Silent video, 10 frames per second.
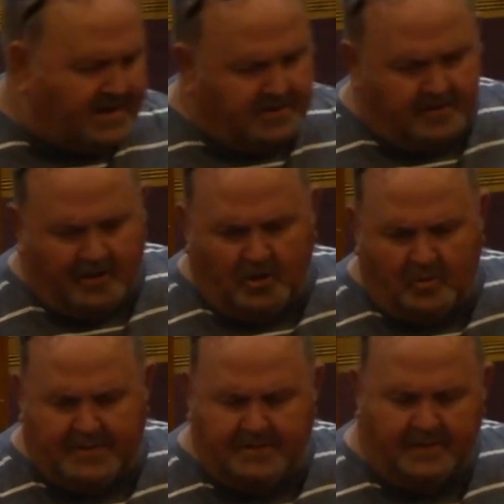you know,
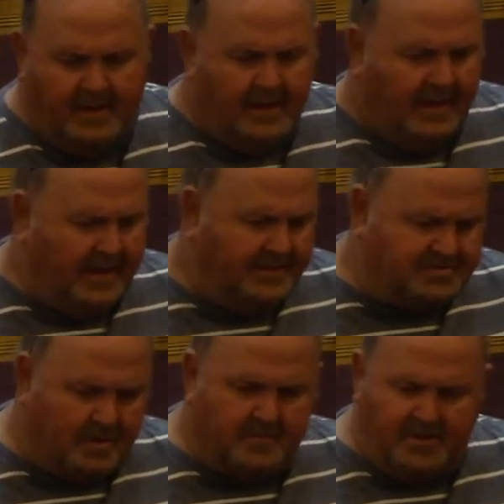and and
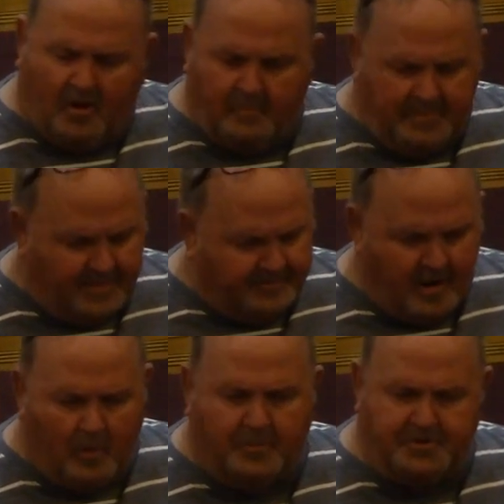some of y'all been
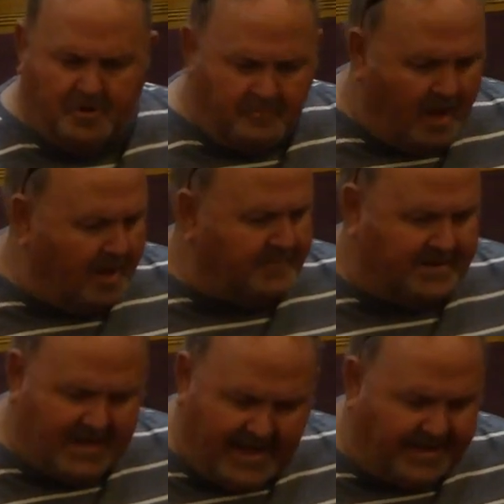there with your mom and
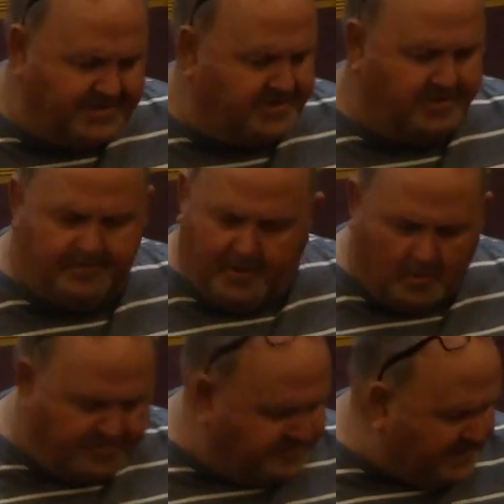dads, and you know
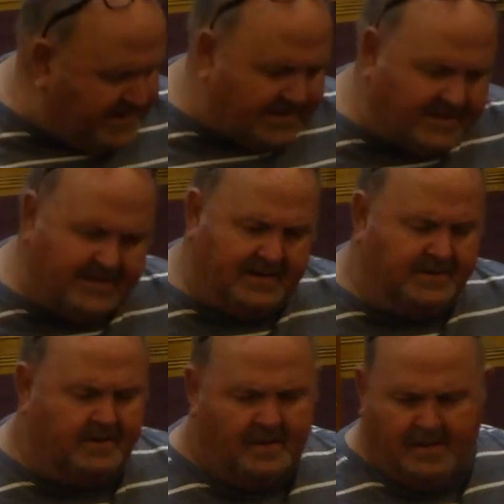the feeling,
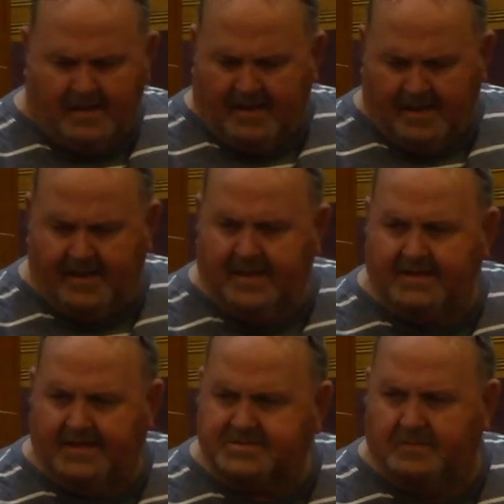and it,
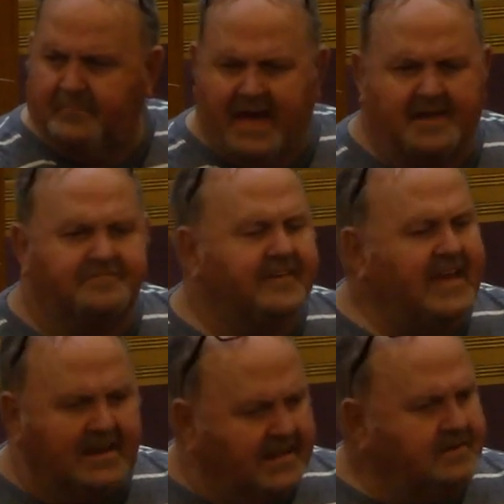it's a bad
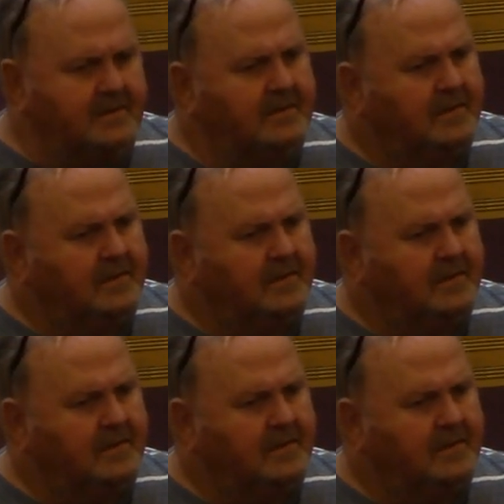feeling.